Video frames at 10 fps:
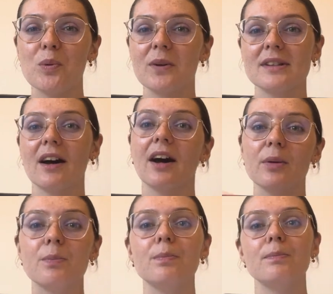you want to kind
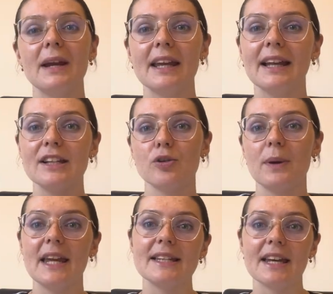of make it a little
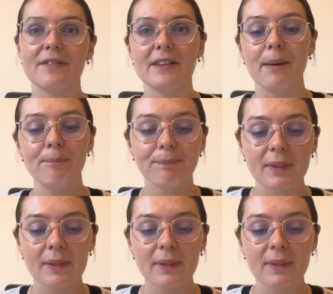bit easier for them.